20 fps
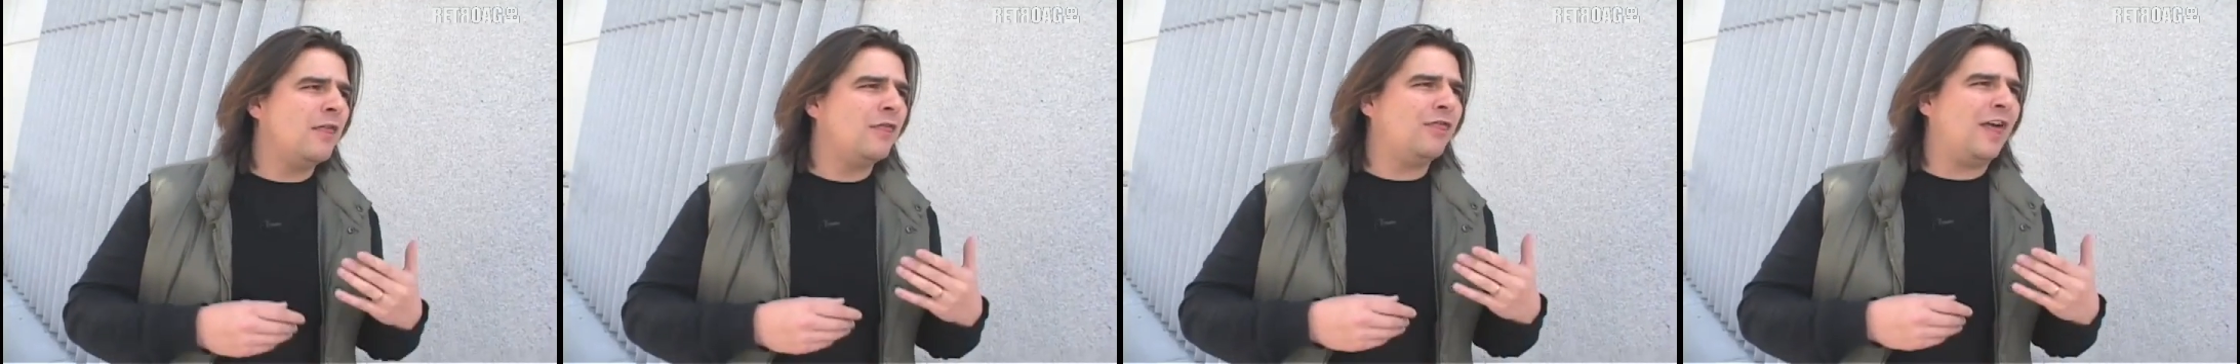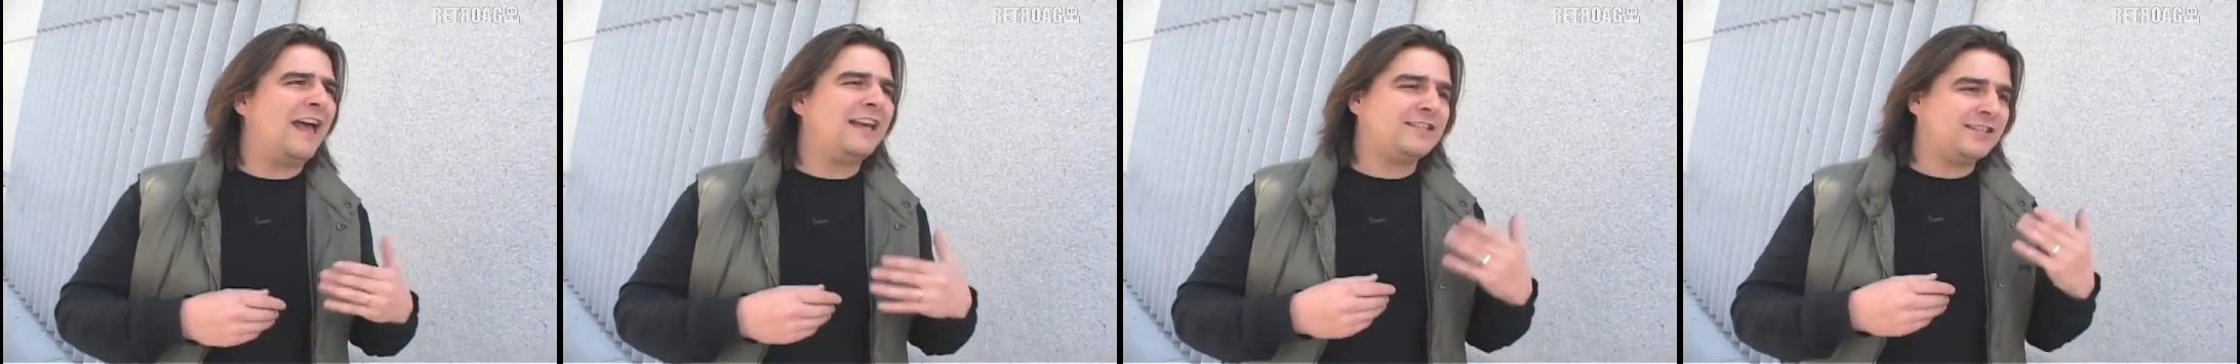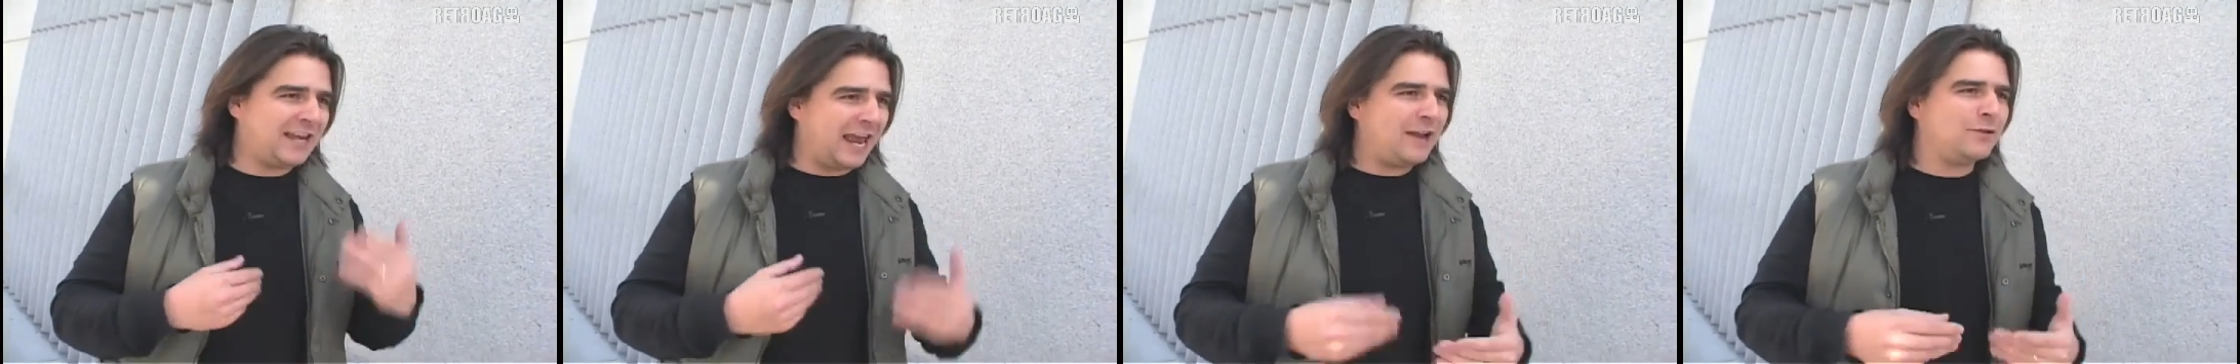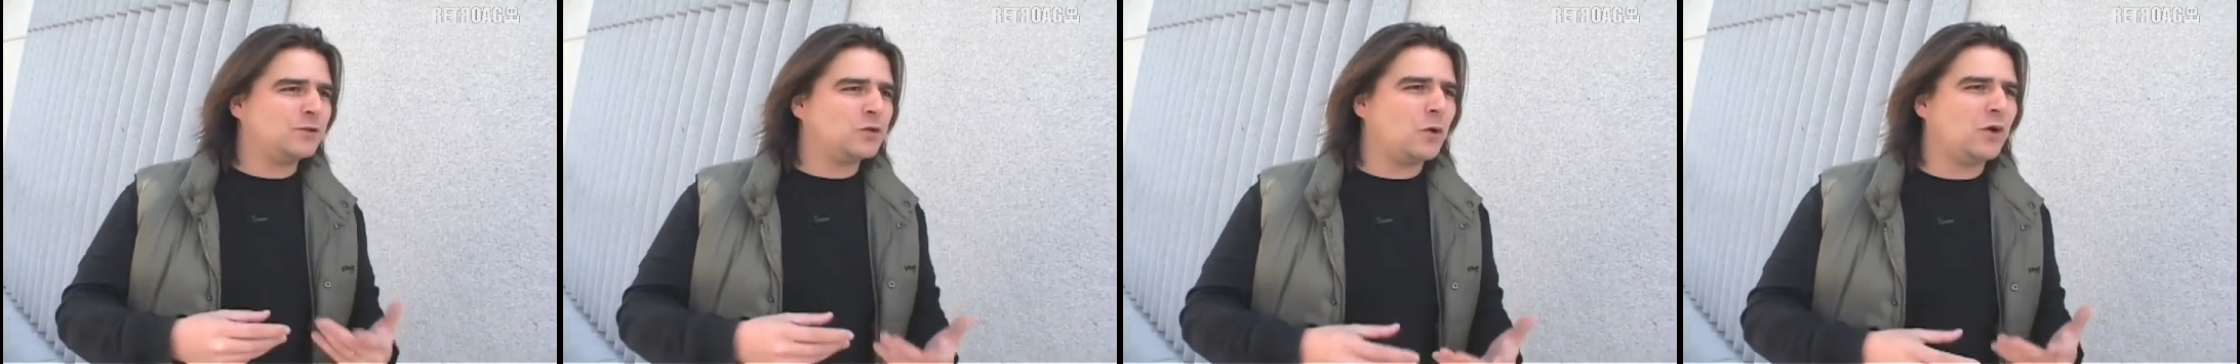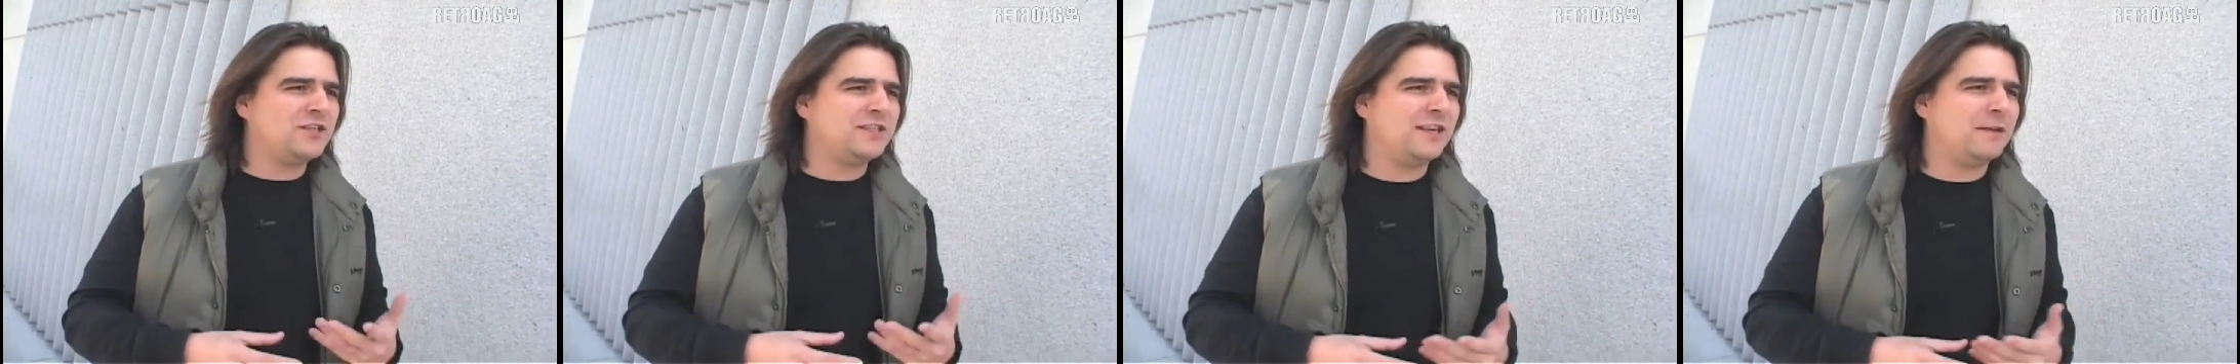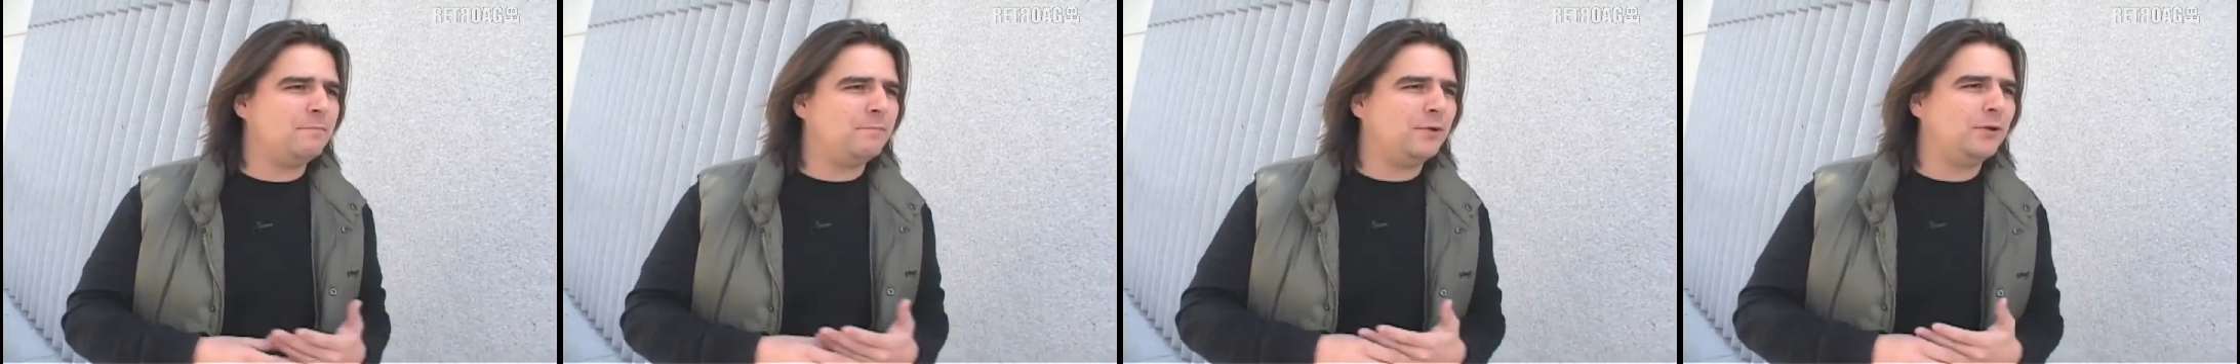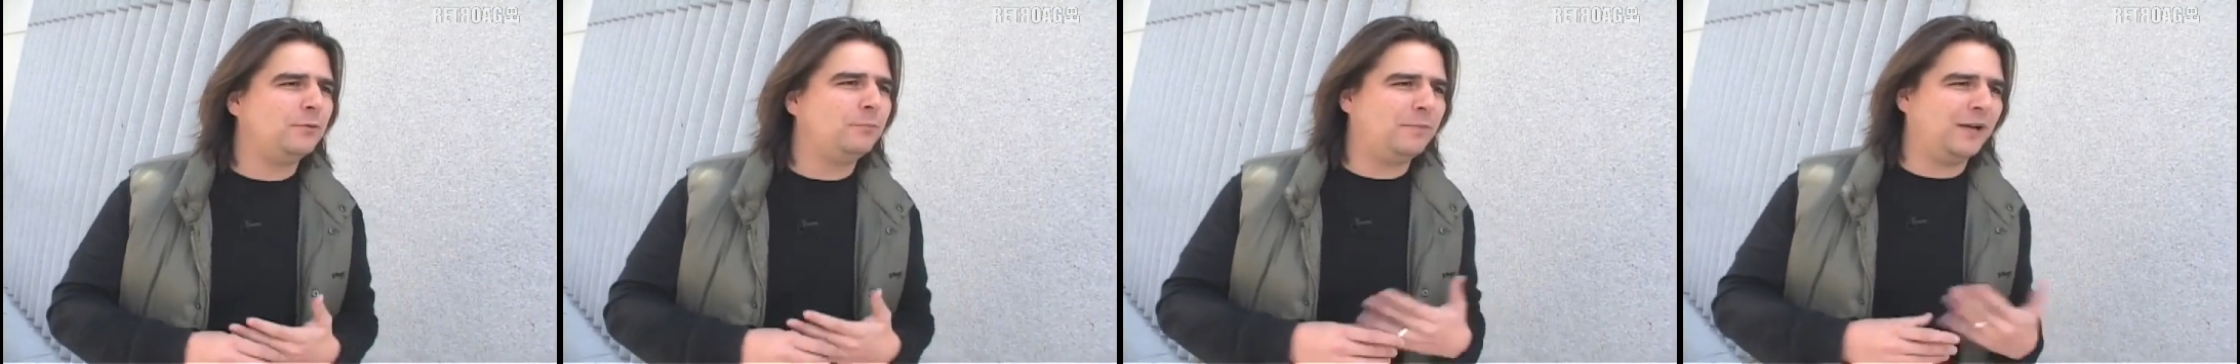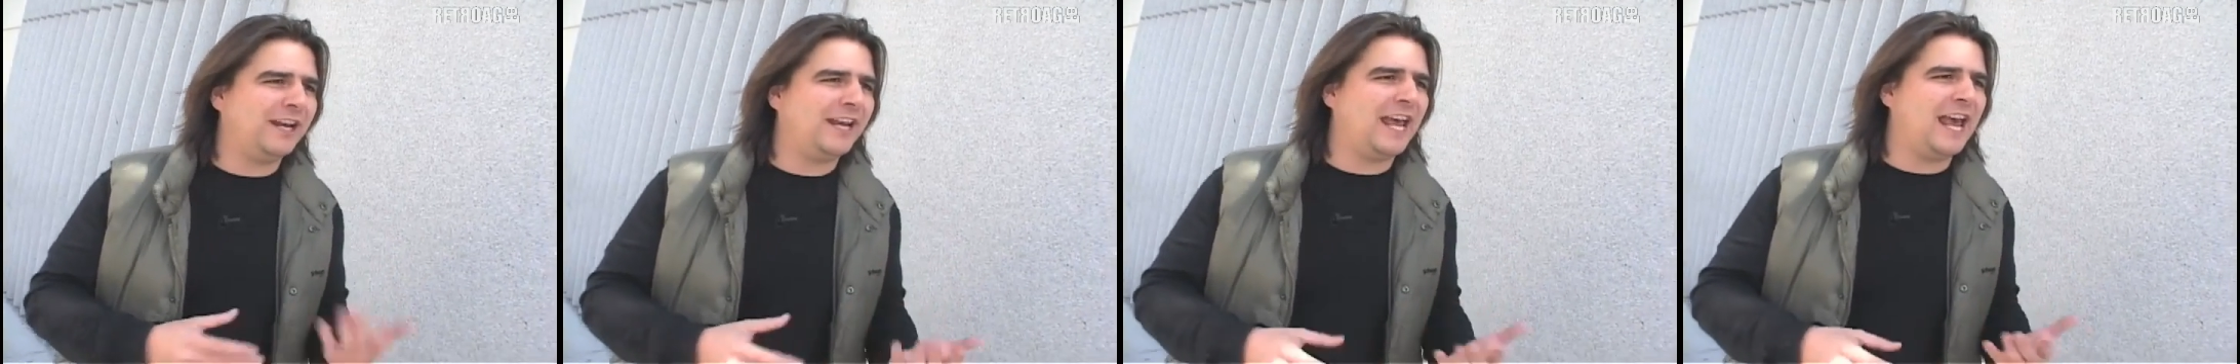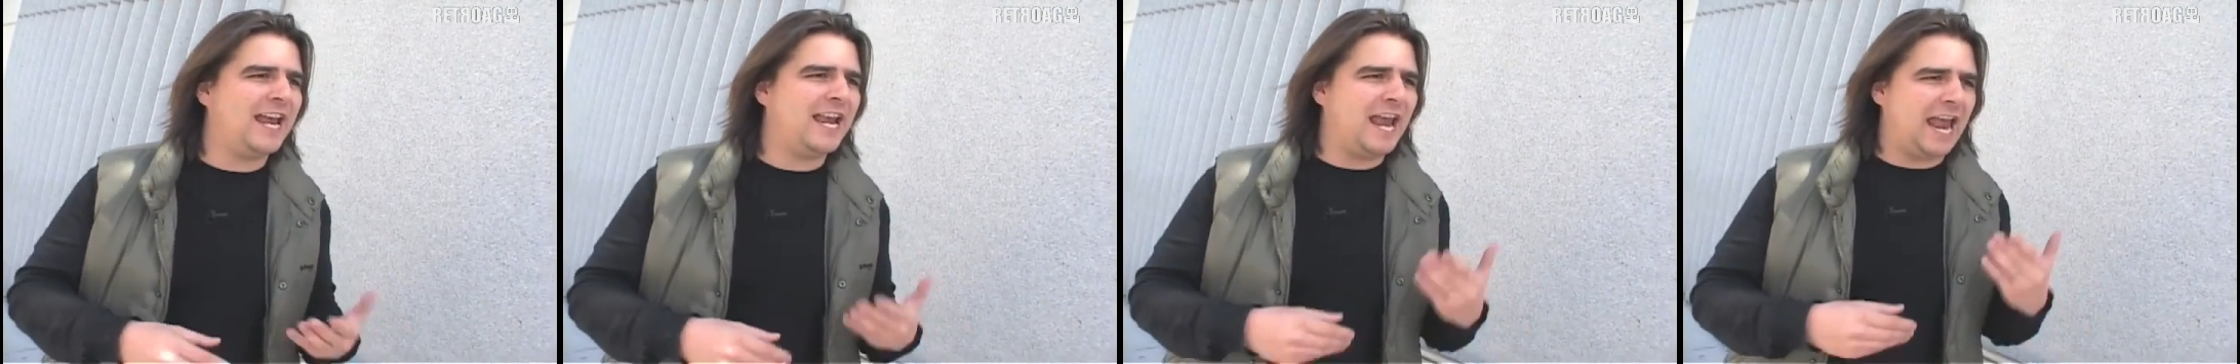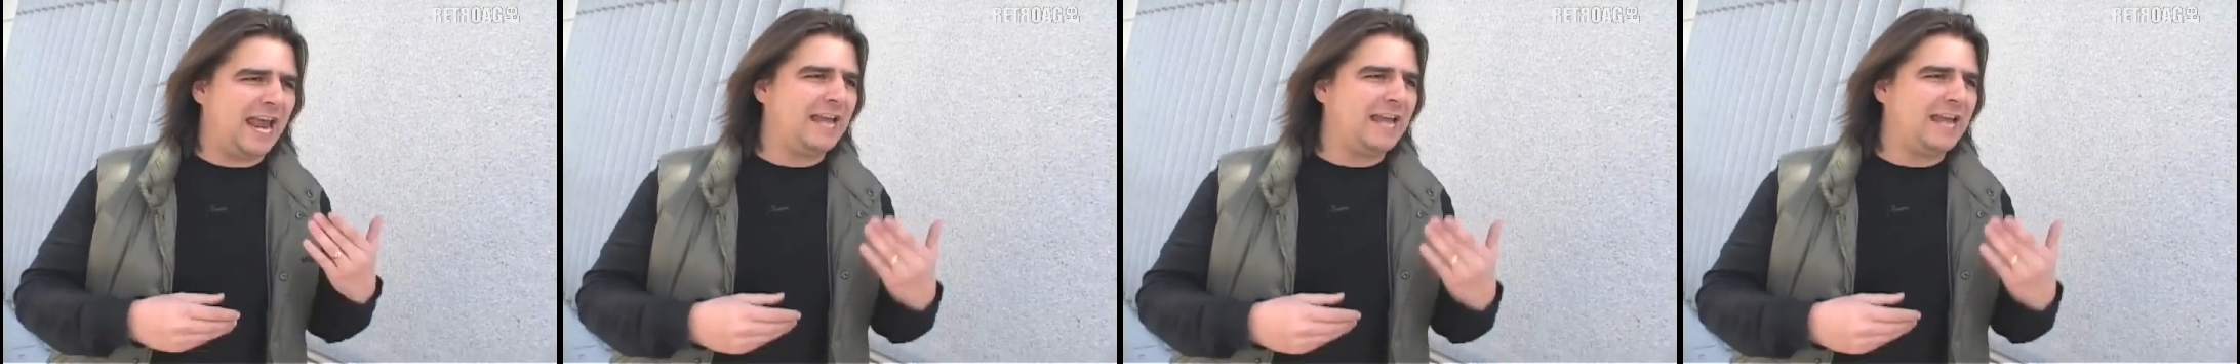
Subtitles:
That sounds quite simple, but again,